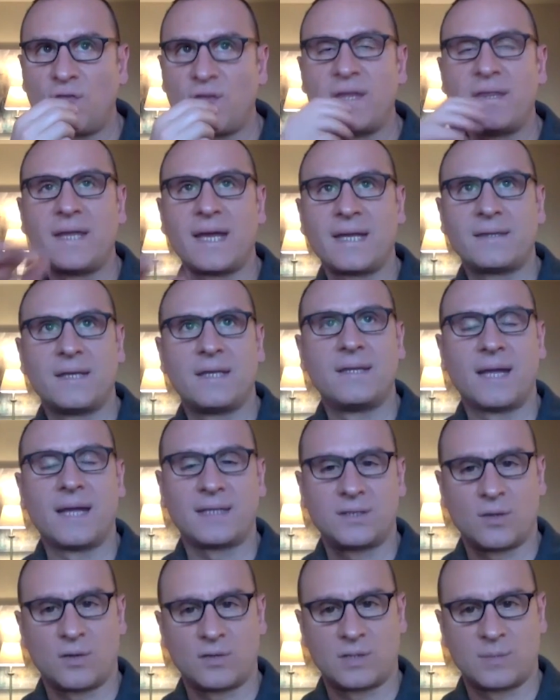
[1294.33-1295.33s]
then
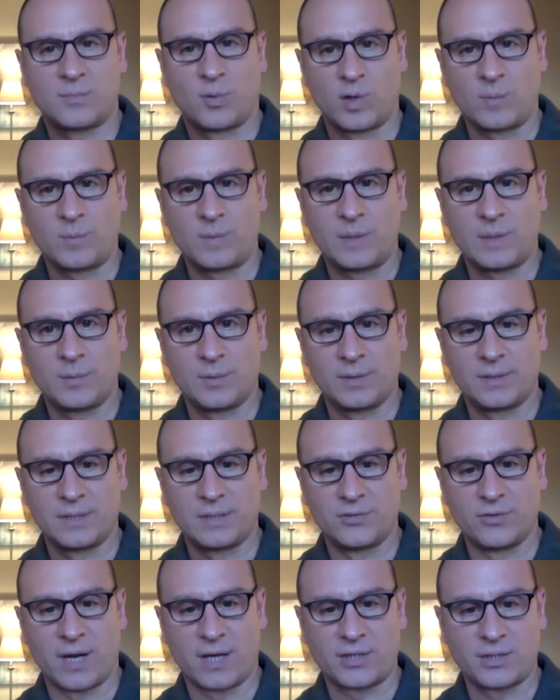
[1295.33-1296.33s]
that starts to point people into the
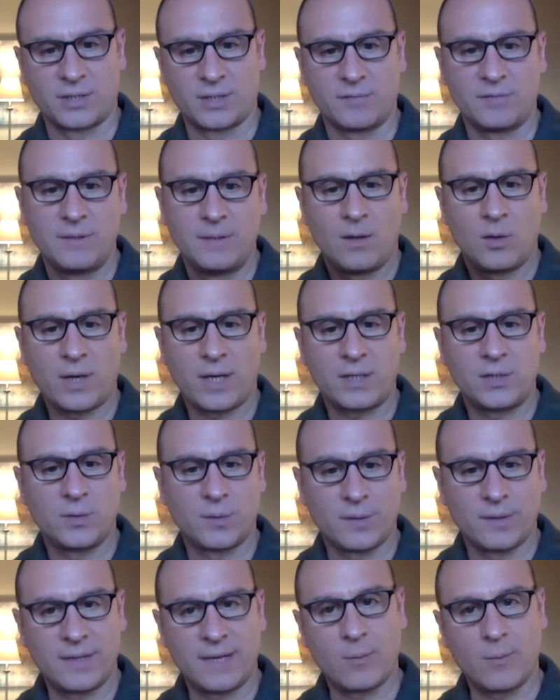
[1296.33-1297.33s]
direction of, okay,
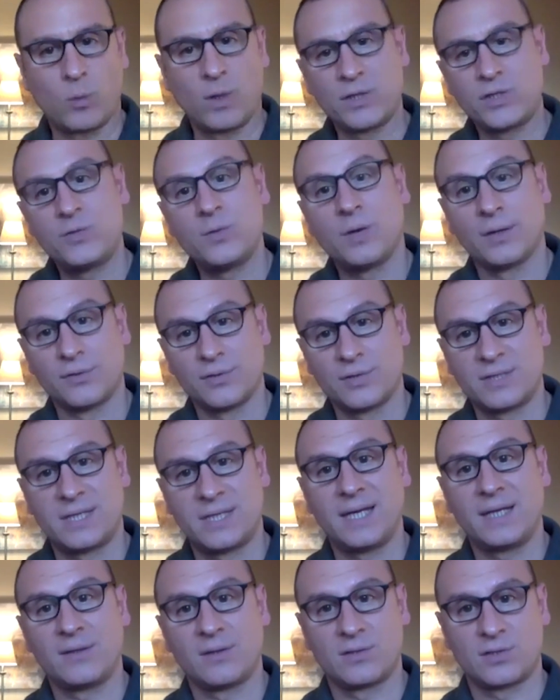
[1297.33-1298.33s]
once you
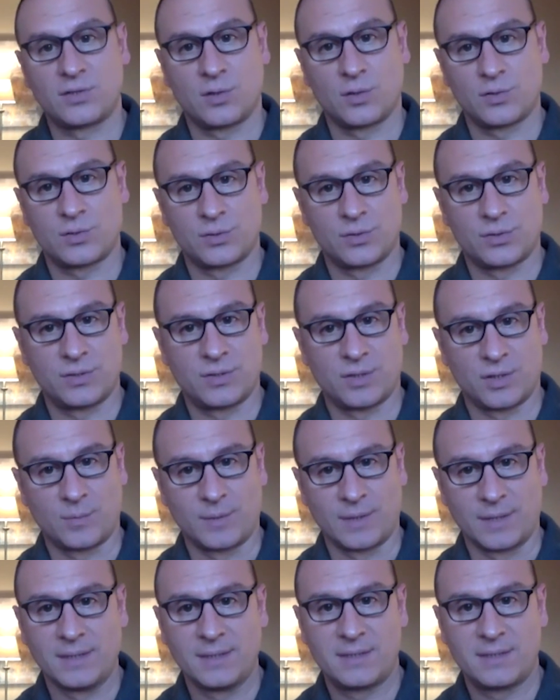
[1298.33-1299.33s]
understand the social
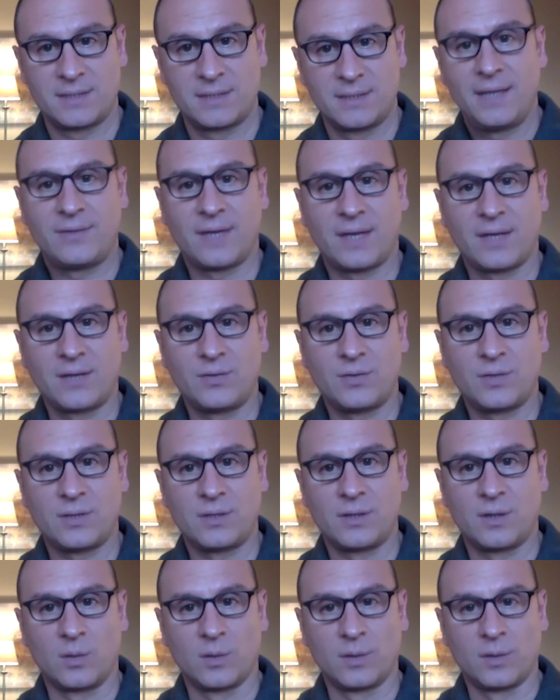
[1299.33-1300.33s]
determinants, then you could
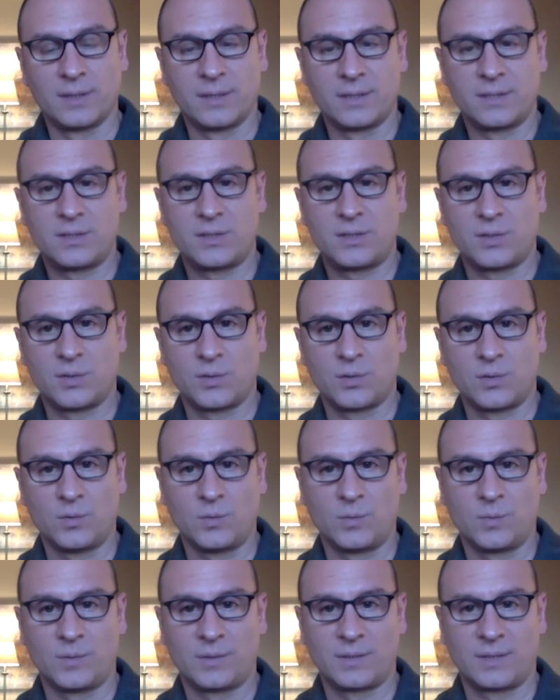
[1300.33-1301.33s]
go
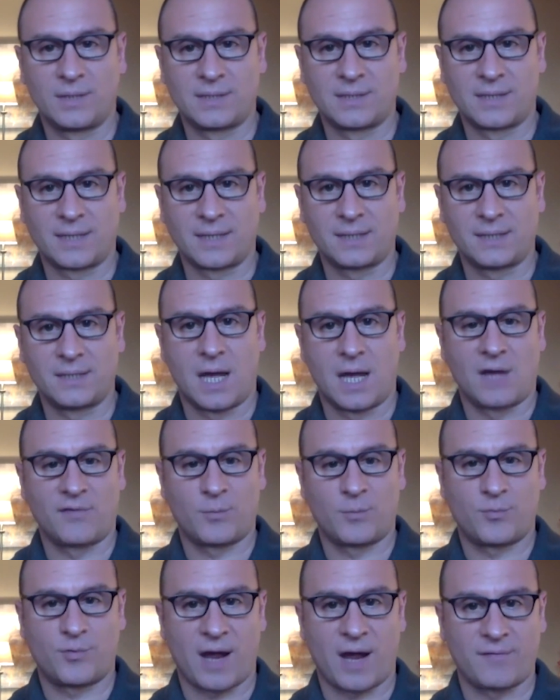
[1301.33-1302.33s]
into things like
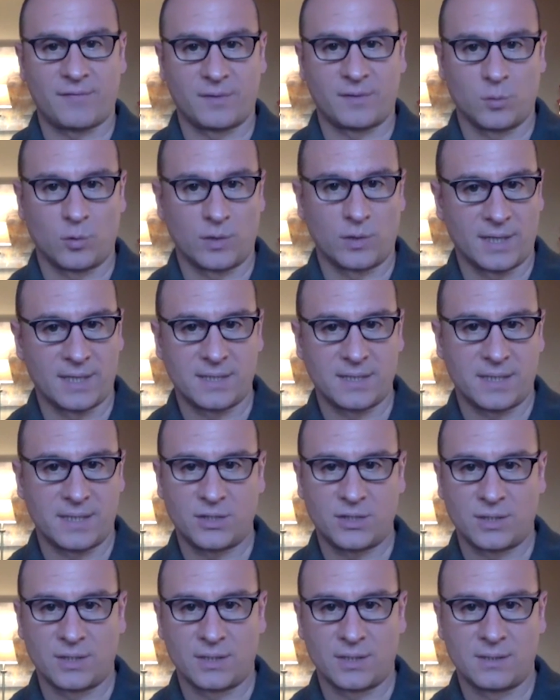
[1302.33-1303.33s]
not-for-profit
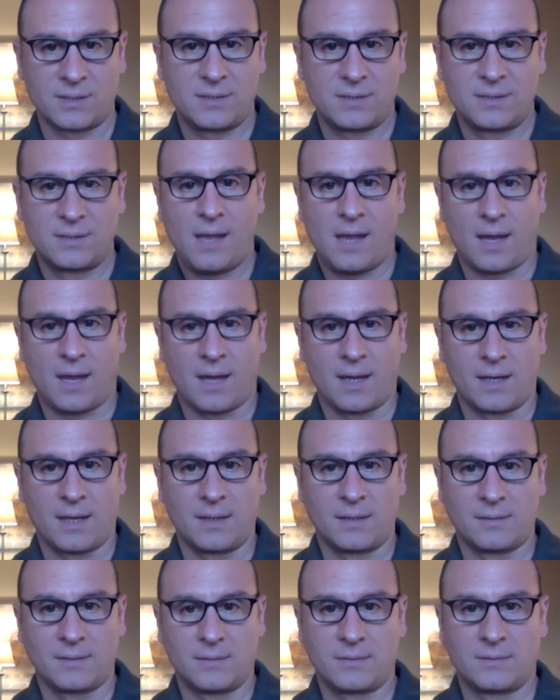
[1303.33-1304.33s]
organizations
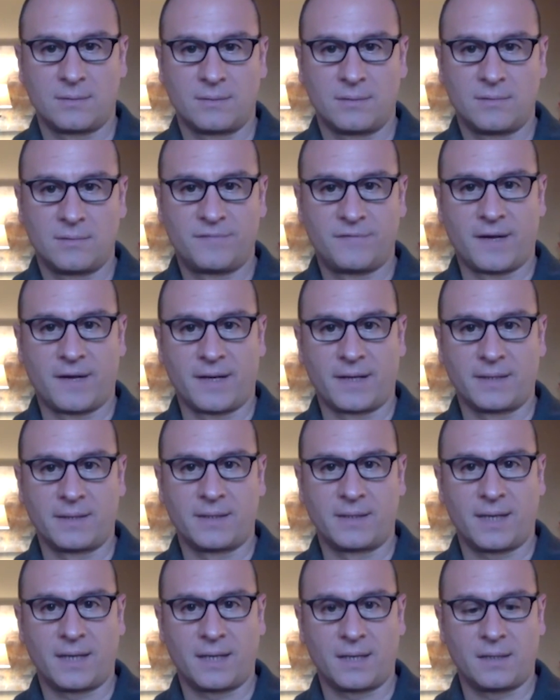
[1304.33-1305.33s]
and find
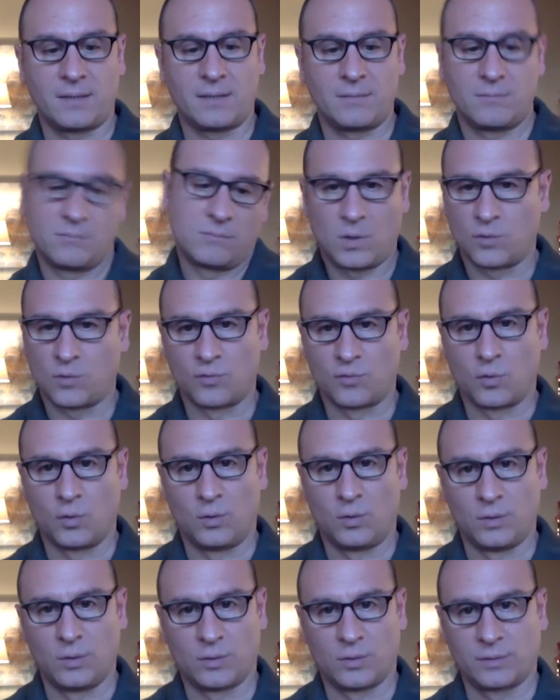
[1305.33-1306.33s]
a
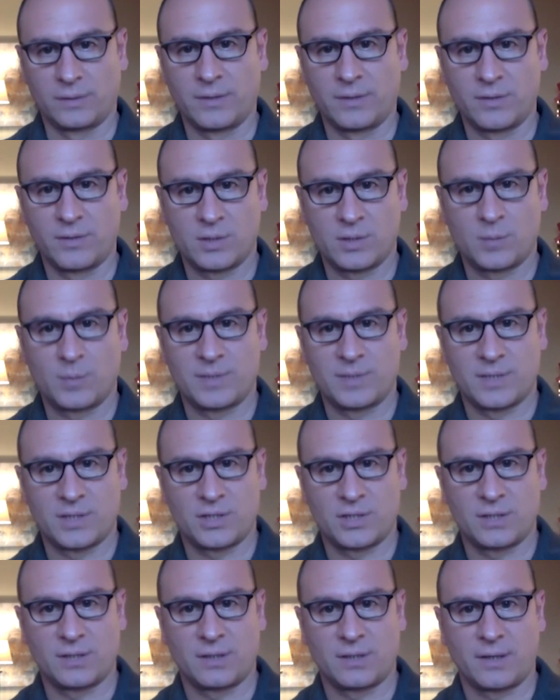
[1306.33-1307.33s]
role or a leadership
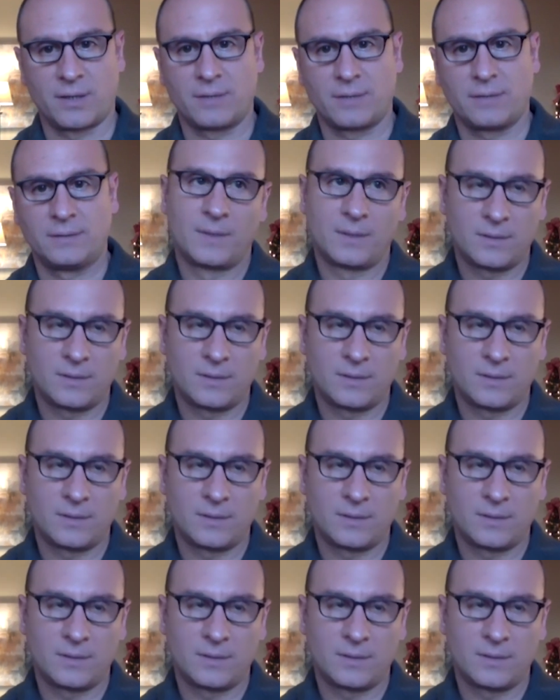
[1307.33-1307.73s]
position there,